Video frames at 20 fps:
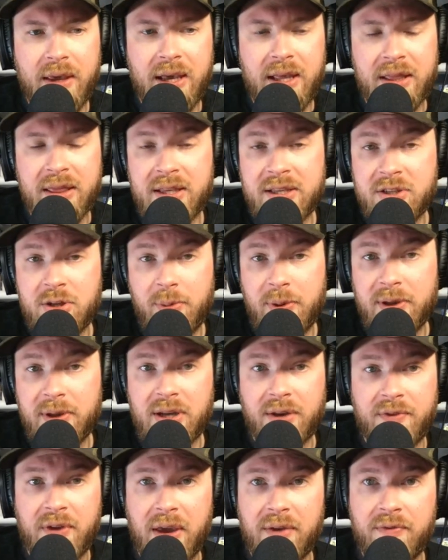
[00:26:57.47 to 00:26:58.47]
This could be a
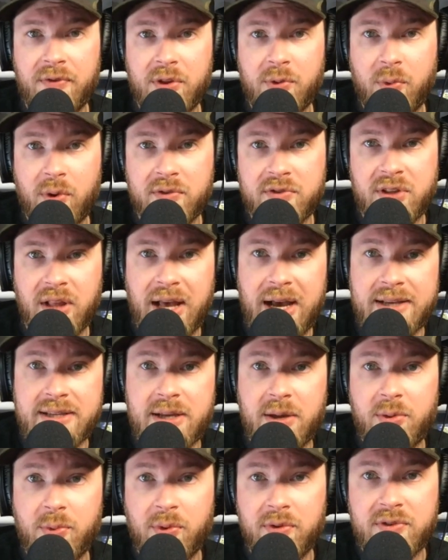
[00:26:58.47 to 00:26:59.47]
tough game for the Wolves. The last
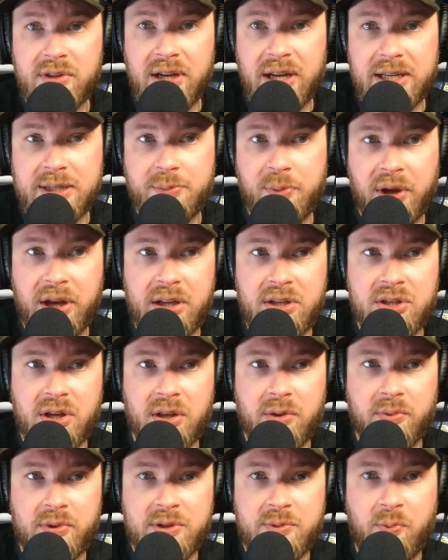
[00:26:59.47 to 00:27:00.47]
time the Wolves and Knicks played each
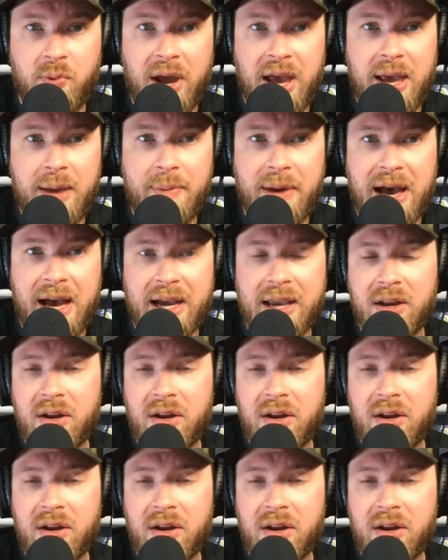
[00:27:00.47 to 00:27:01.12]
other was way back in